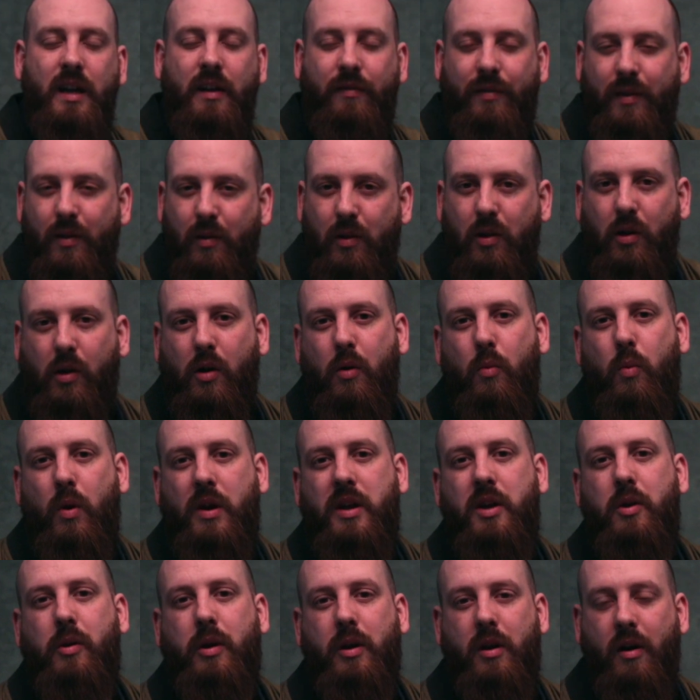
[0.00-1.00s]
If you look at
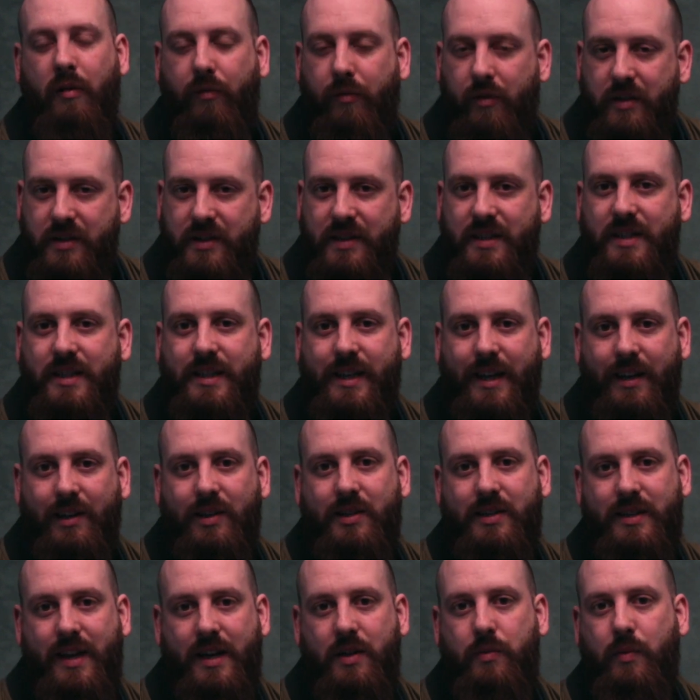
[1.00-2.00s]
what you can offer as a
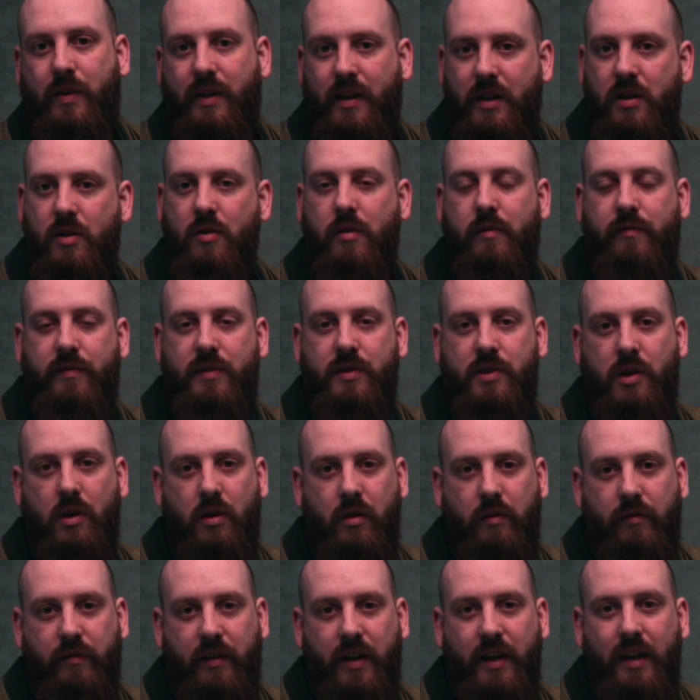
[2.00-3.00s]
skill set within your
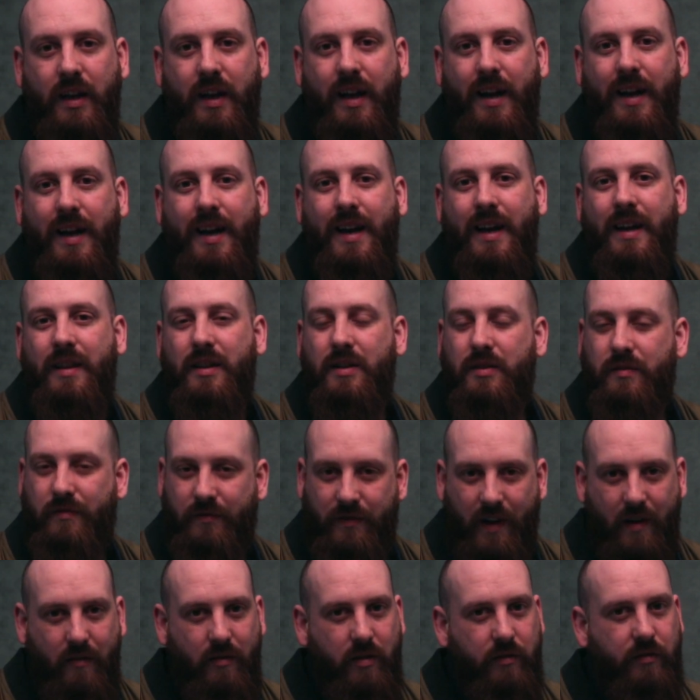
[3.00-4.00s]
photography, there's
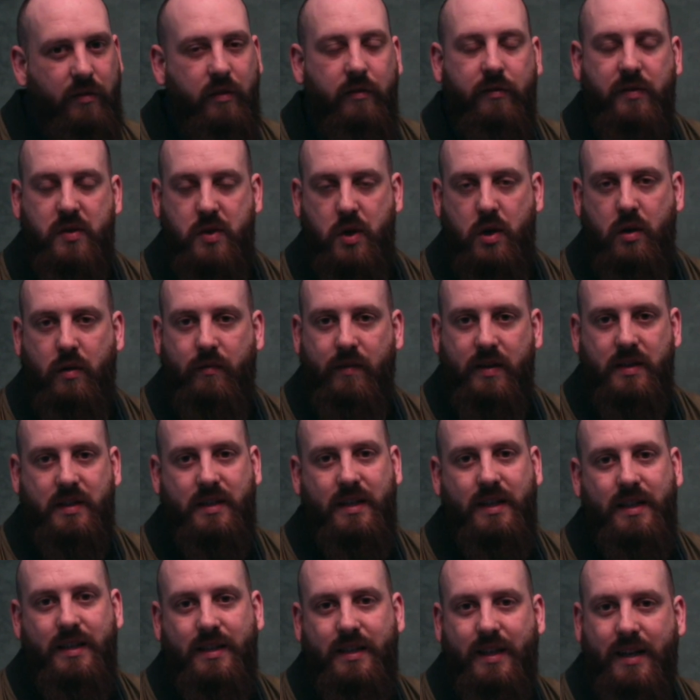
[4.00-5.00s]
very few
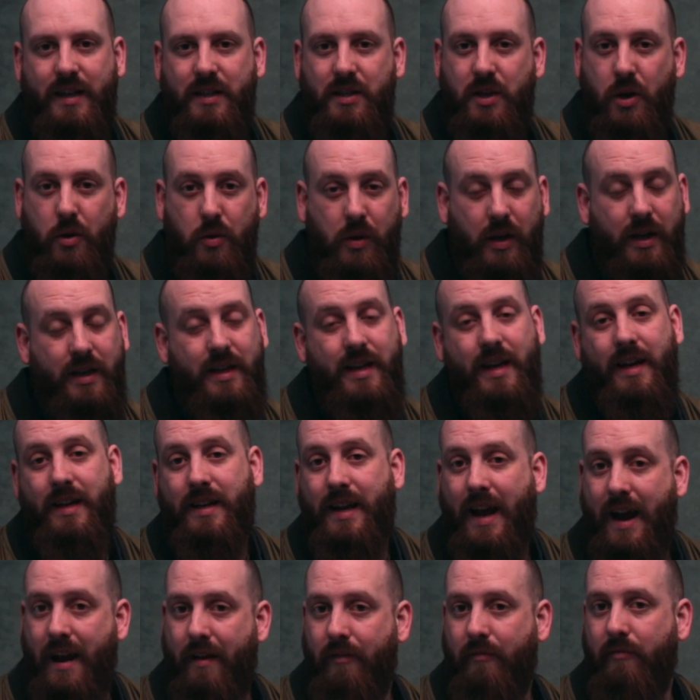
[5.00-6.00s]
photographers these days who can
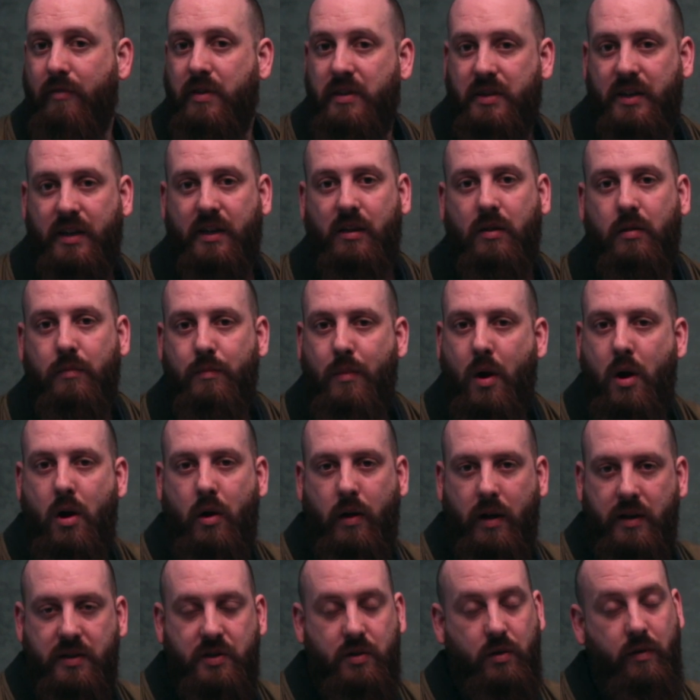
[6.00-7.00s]
hit every single
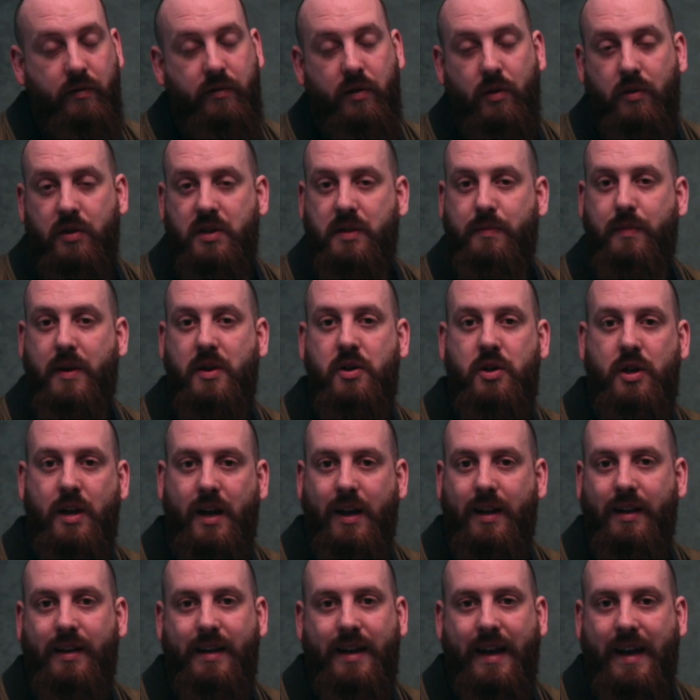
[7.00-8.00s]
market. So if your
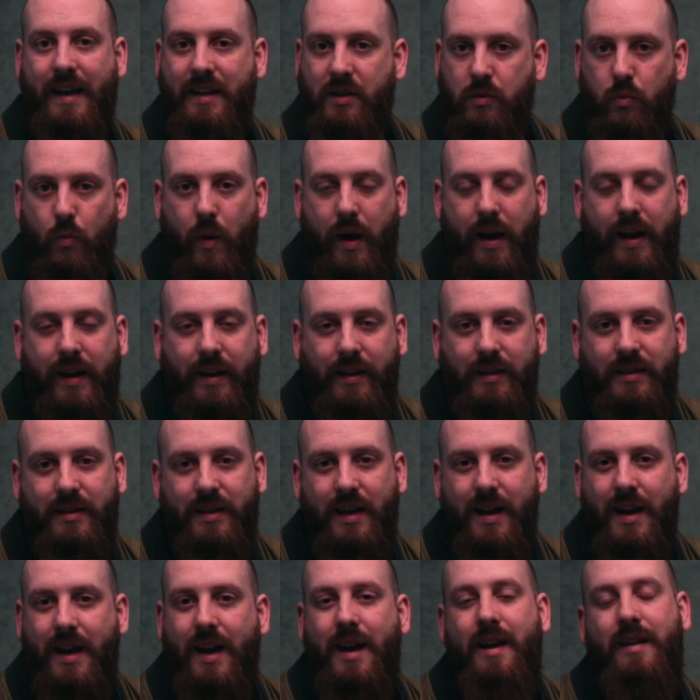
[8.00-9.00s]
speciality is
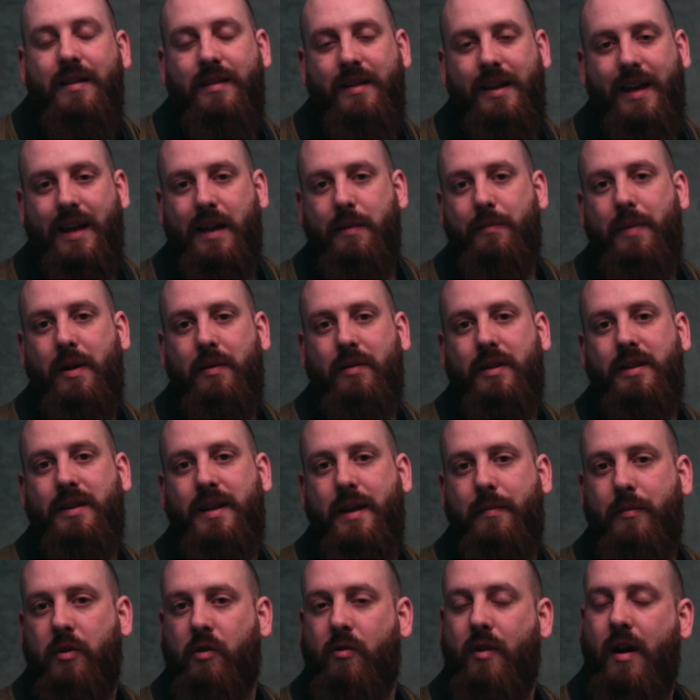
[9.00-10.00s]
weddings, think about the
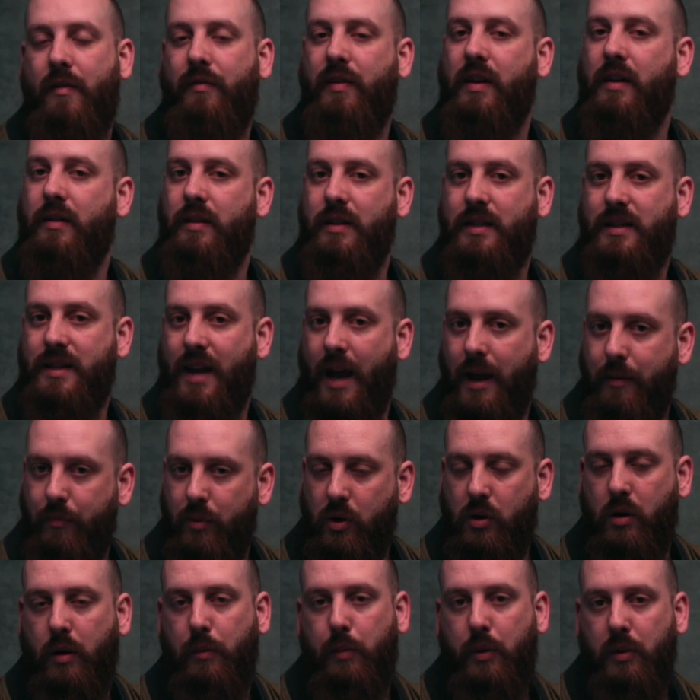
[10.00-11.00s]
demographic of the type
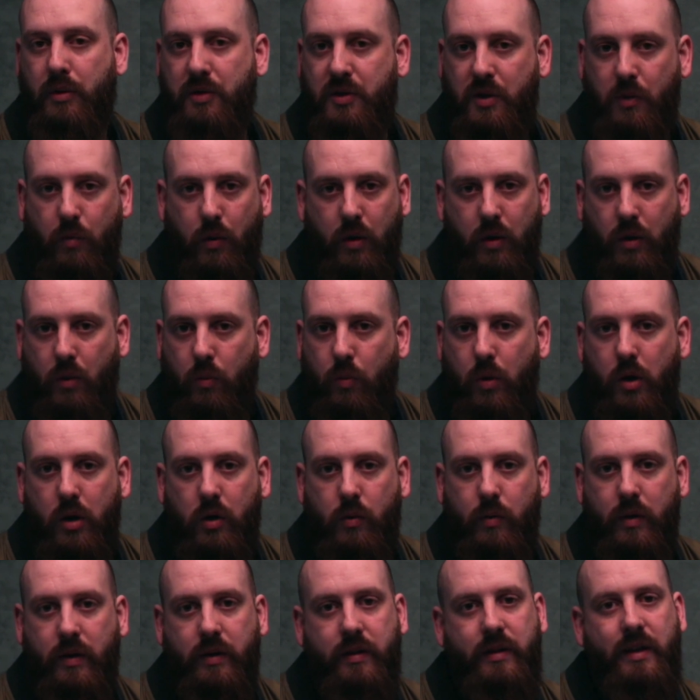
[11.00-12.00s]
of couples you want to
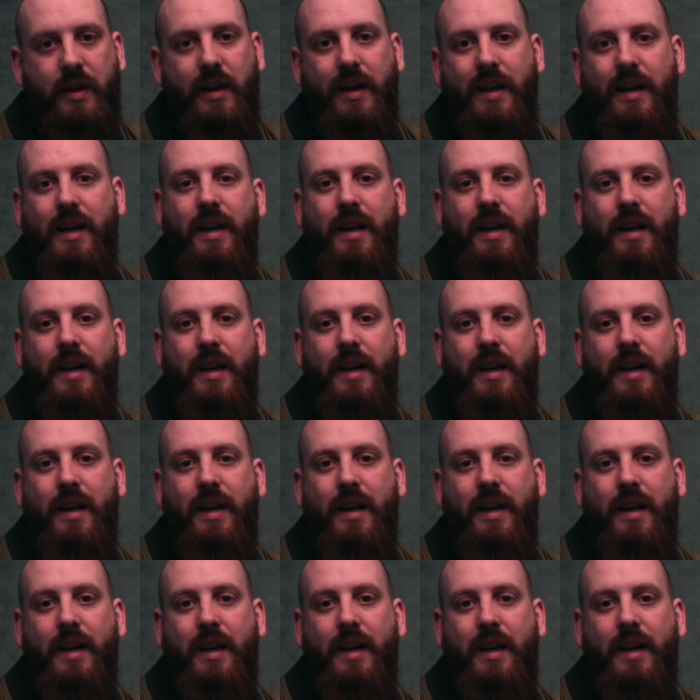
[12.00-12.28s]
work with.